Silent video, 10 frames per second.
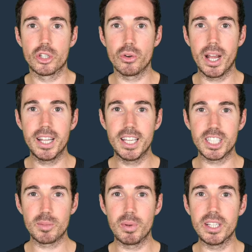You're trying to
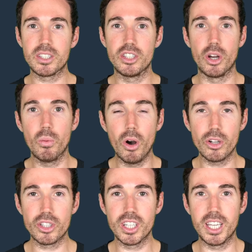hit splits on your
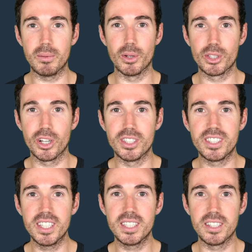watch and keep those
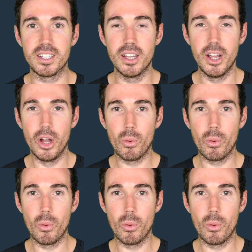consistent